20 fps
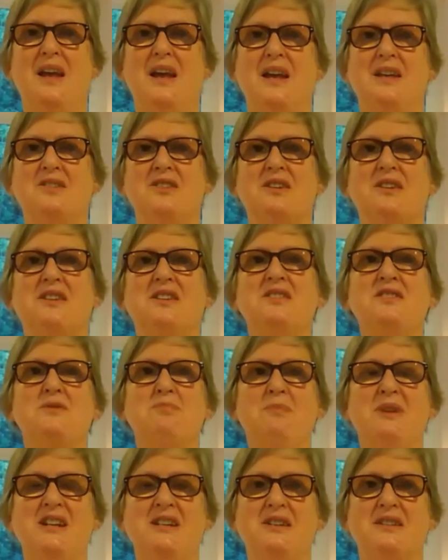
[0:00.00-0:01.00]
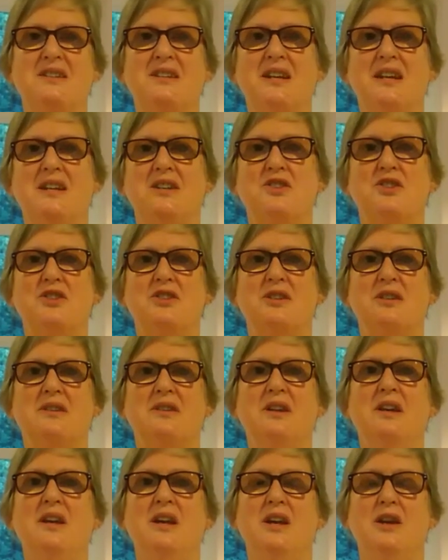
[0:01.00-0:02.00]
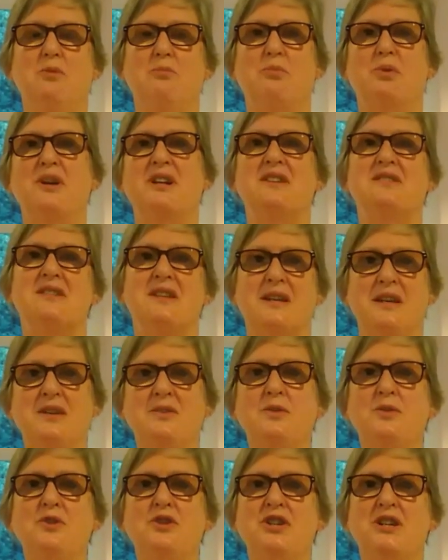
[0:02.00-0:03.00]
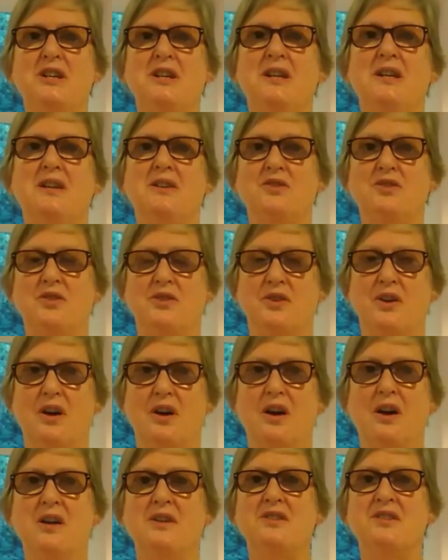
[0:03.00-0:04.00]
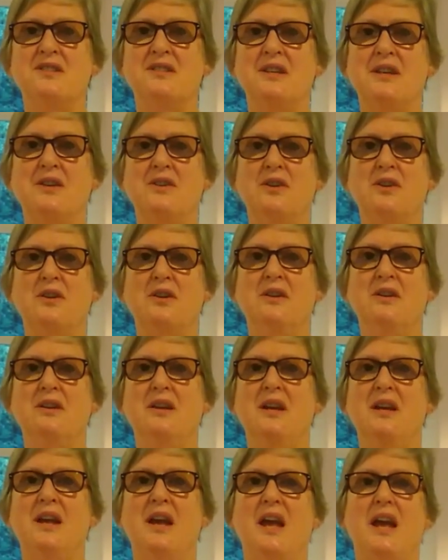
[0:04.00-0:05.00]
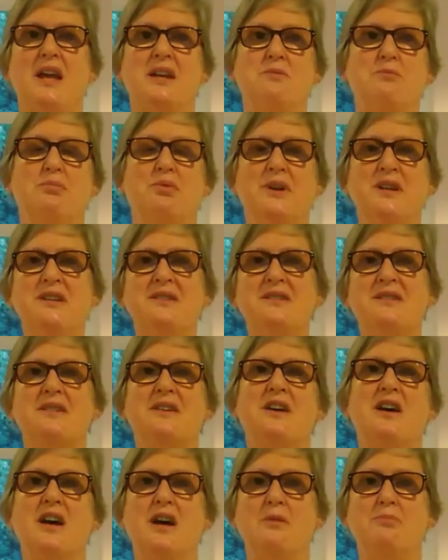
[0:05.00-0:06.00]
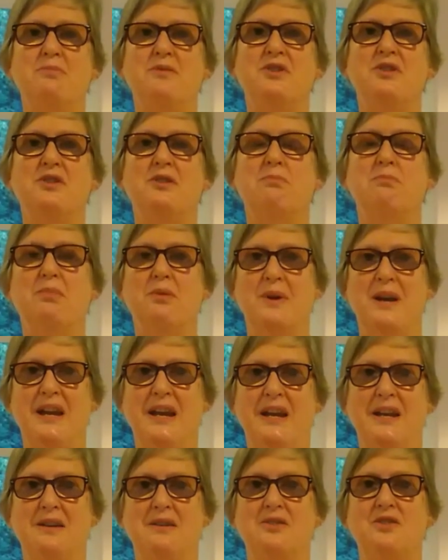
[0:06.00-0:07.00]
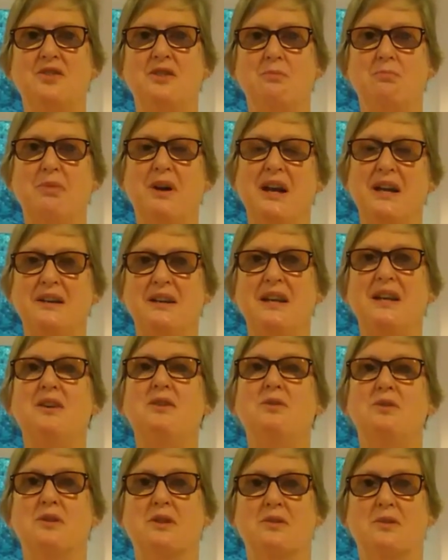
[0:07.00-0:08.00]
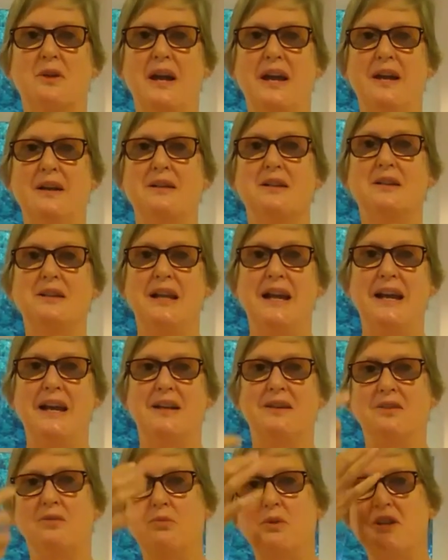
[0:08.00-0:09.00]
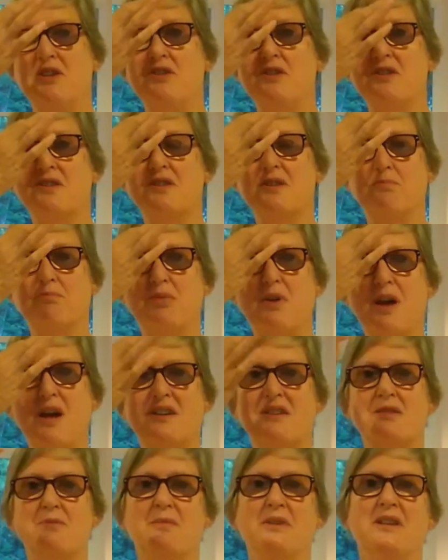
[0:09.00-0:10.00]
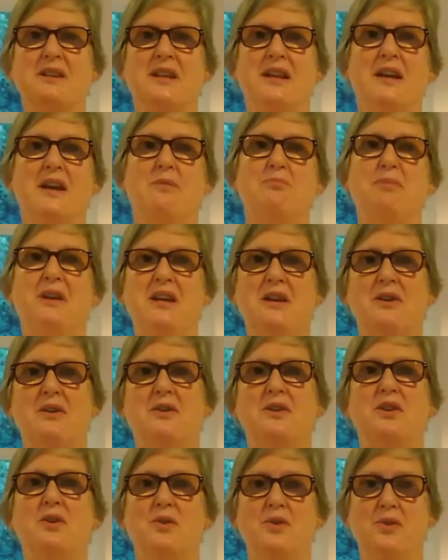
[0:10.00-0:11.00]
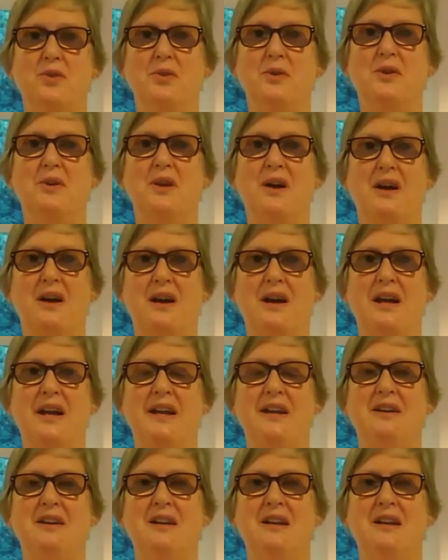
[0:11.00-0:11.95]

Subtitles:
And this meditation brings energy into the heart center and brings it up to the brain, to the pineal gland, which is approximately up here in your third eye.